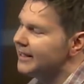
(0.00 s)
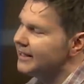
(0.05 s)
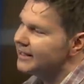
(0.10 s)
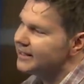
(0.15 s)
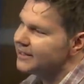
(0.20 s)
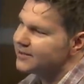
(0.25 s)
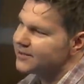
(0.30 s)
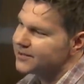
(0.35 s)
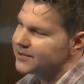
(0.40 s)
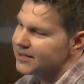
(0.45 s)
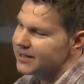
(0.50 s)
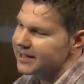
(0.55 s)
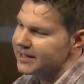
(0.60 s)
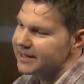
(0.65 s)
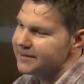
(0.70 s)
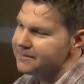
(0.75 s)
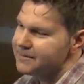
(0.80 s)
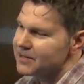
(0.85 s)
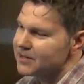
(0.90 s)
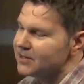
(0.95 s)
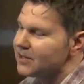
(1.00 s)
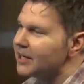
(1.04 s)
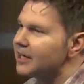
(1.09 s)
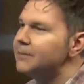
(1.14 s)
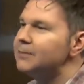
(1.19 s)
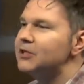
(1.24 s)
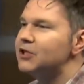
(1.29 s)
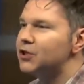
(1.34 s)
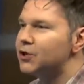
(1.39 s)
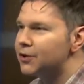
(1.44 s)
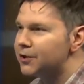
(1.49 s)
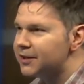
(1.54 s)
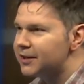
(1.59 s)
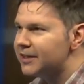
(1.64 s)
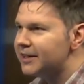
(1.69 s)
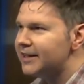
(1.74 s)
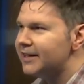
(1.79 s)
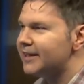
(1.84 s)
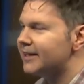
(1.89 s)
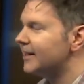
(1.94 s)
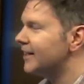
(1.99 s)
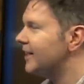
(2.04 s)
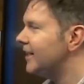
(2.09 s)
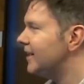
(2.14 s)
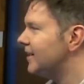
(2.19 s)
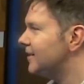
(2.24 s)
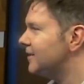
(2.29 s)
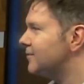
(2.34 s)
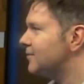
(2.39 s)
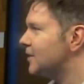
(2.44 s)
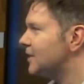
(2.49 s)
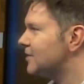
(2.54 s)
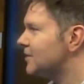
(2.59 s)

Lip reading: It's got a maturity and a